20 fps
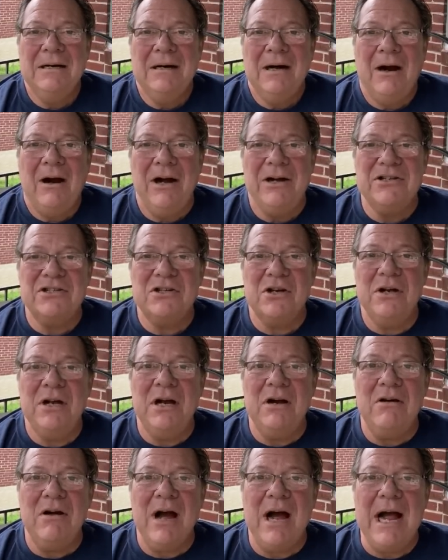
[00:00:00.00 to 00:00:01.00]
right, so
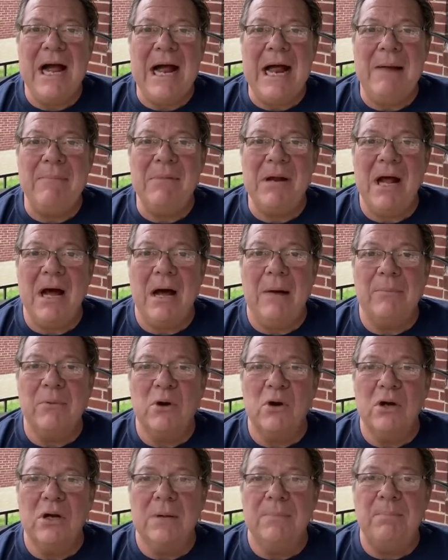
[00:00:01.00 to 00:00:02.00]
here I am now. I'm
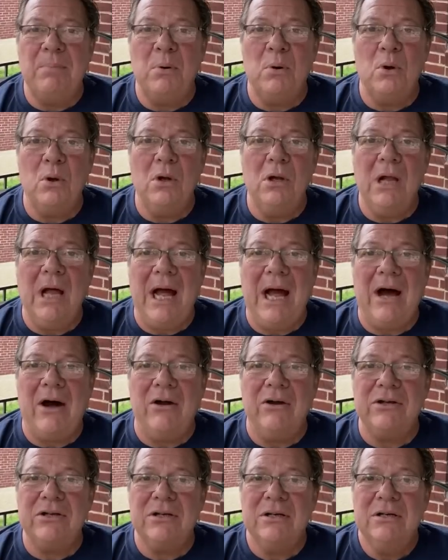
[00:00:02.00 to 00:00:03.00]
gonna pull
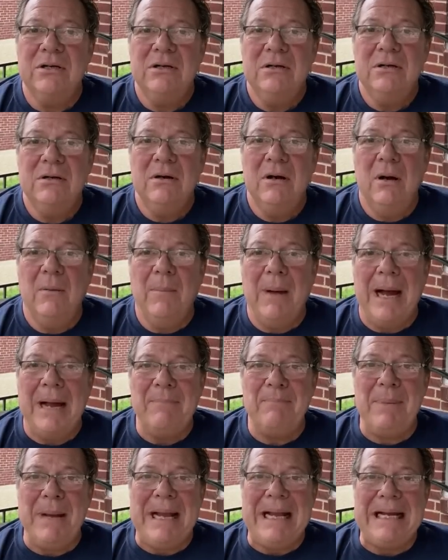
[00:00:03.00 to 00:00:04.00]
out my
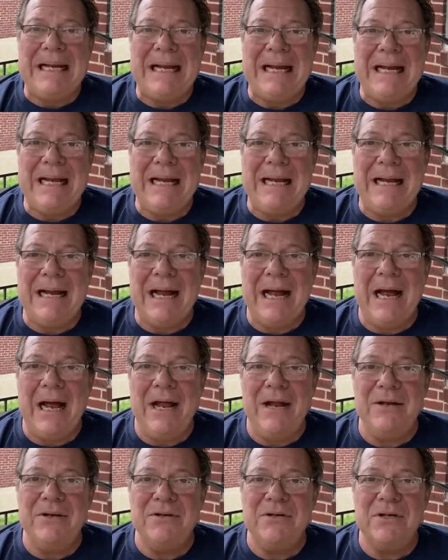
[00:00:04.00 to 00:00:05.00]
binky
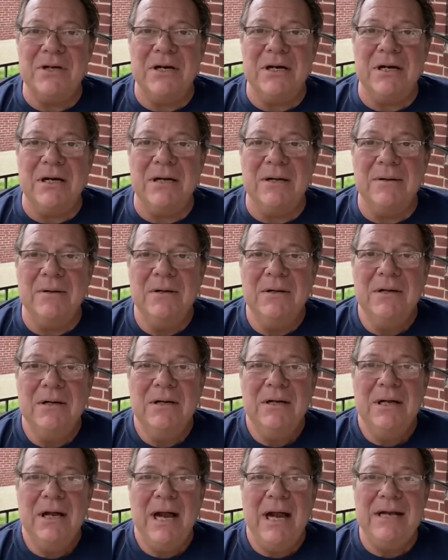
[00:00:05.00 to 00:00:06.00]
and
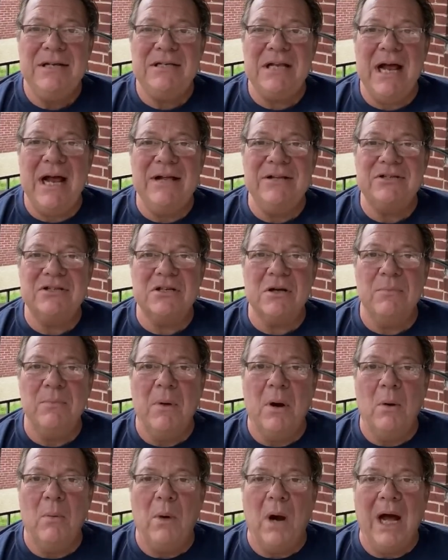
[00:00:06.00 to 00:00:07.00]
dance some
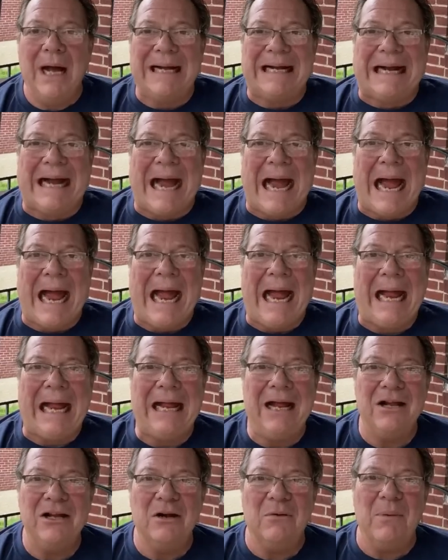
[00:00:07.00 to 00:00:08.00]
merengue.
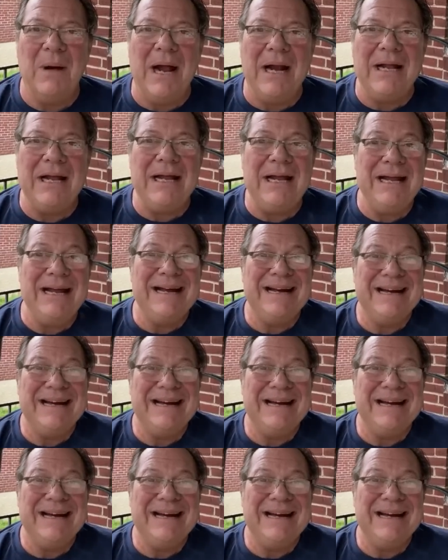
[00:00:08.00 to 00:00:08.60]
You ready?